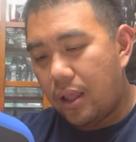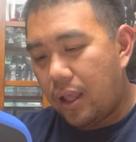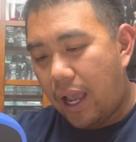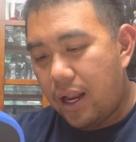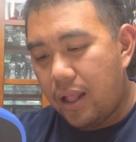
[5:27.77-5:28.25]

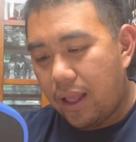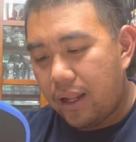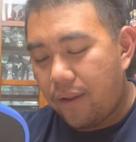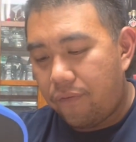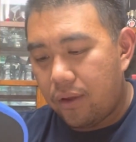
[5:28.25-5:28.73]
I didn't like
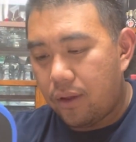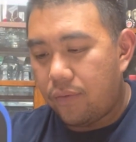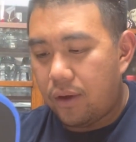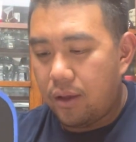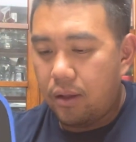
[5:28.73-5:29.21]
the feel of
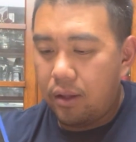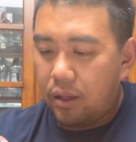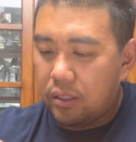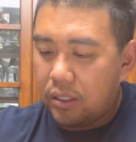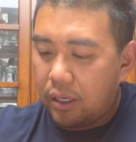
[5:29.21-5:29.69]
it.
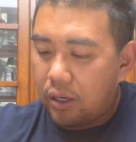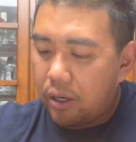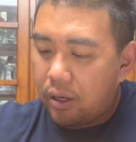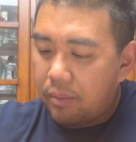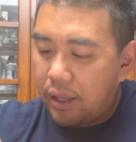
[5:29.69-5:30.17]
It started
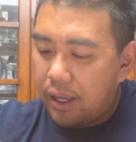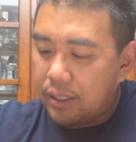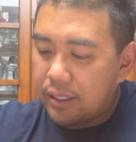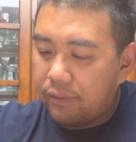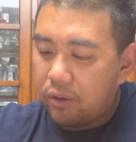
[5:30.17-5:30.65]
hurting my
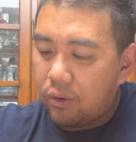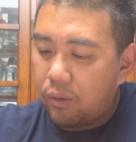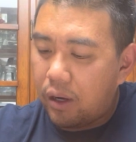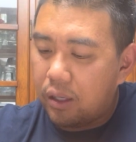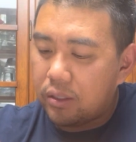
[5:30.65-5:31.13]
hands after a
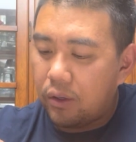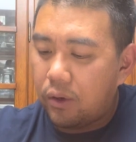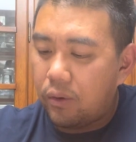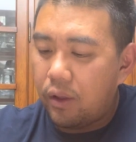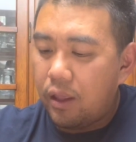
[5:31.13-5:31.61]
while.
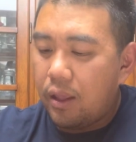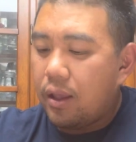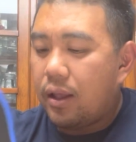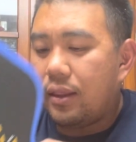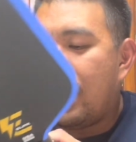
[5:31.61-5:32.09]
So
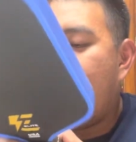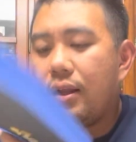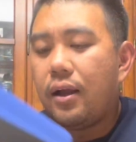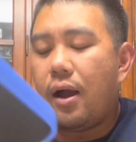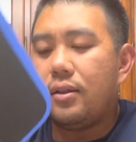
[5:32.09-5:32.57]
not
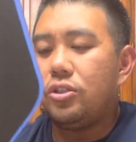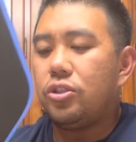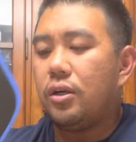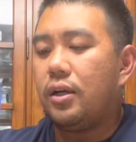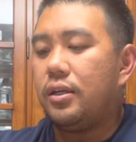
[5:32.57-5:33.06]
Colin
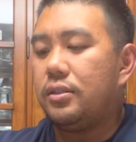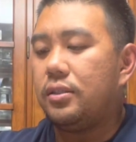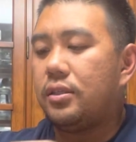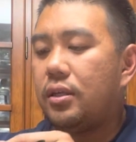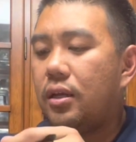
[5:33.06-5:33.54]

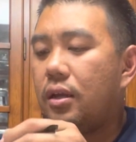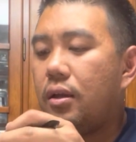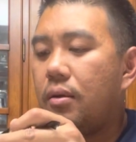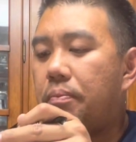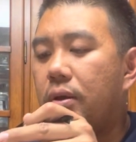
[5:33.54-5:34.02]
John's
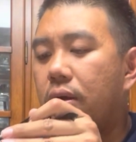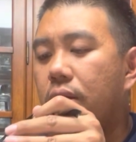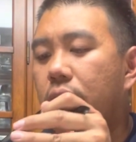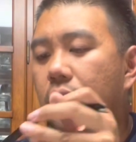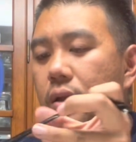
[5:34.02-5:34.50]

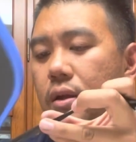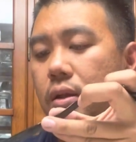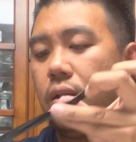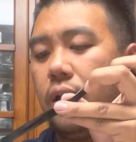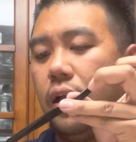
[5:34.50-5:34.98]
build.
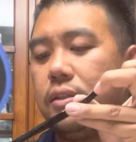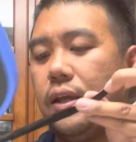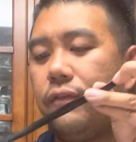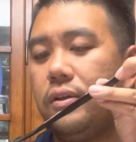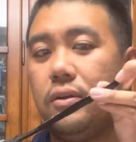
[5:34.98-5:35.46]
I
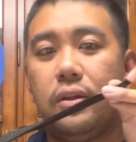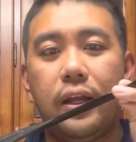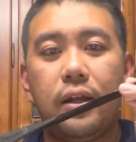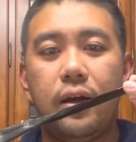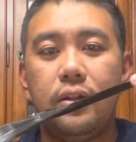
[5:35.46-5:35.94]
definitely don't like
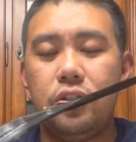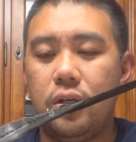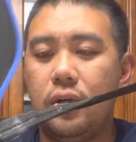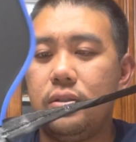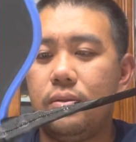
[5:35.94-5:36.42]
Colin
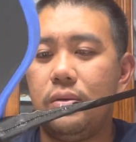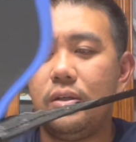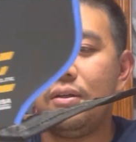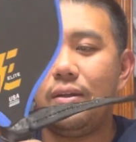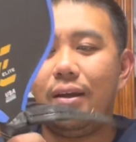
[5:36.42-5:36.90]
John's
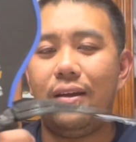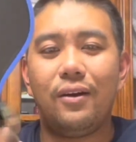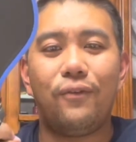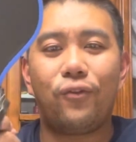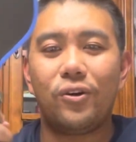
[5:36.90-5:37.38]
build,
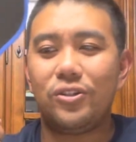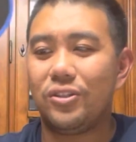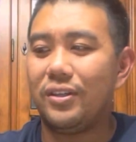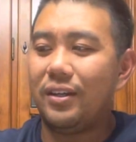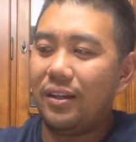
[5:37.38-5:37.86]

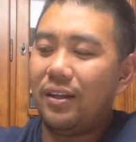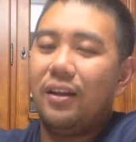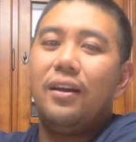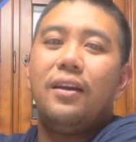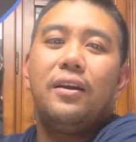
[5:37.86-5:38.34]
unfortunately.
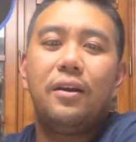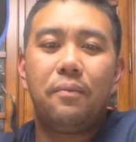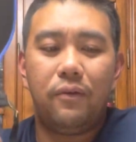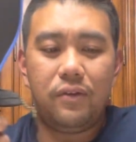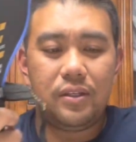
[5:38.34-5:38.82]

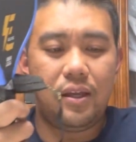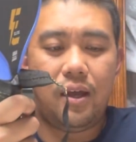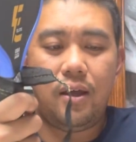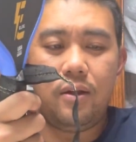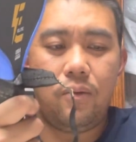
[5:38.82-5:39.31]
Move this guy
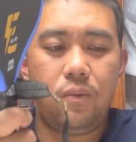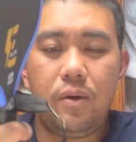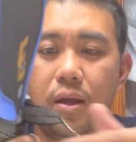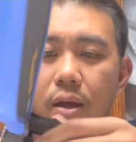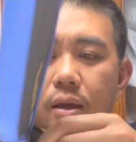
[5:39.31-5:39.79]
out of the
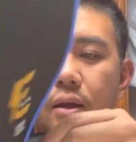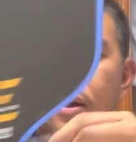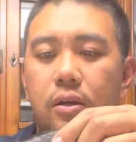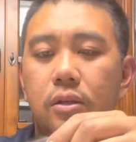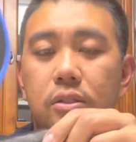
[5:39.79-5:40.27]
way.
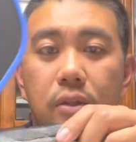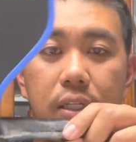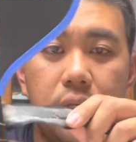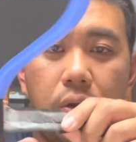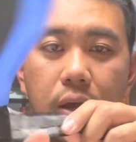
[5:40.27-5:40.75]
So
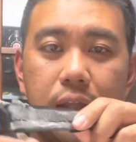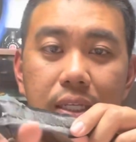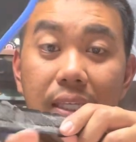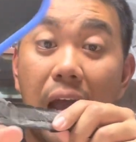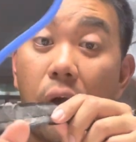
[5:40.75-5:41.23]
let's go ahead. This
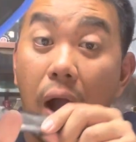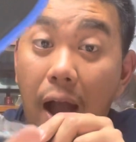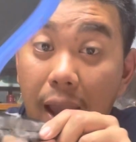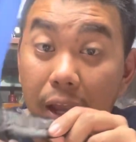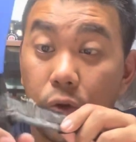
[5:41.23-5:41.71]
is how
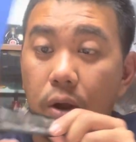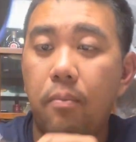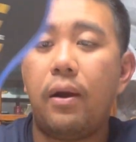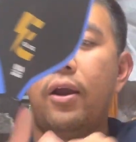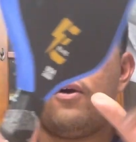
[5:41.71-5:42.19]
I grip
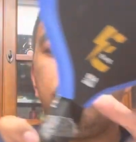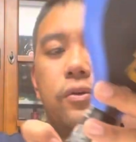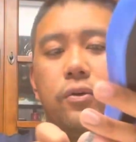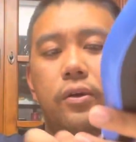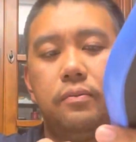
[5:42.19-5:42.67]
my over
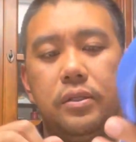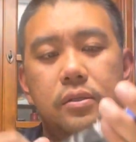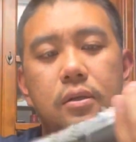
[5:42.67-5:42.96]
grips.